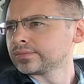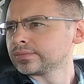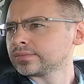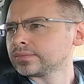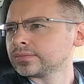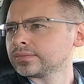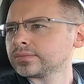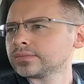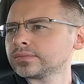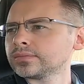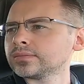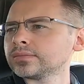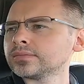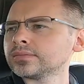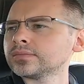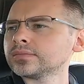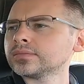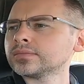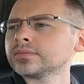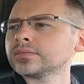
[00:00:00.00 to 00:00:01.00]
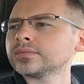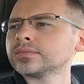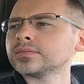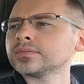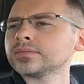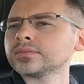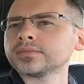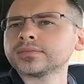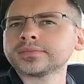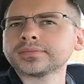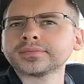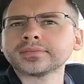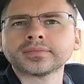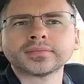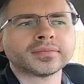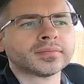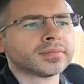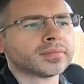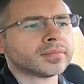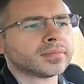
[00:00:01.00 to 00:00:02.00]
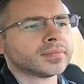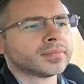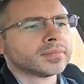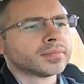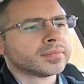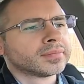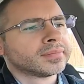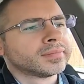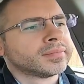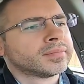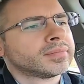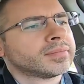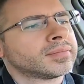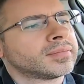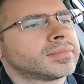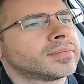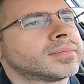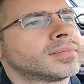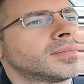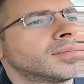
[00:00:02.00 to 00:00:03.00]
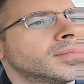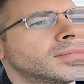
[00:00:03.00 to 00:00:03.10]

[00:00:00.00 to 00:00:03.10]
[no speech]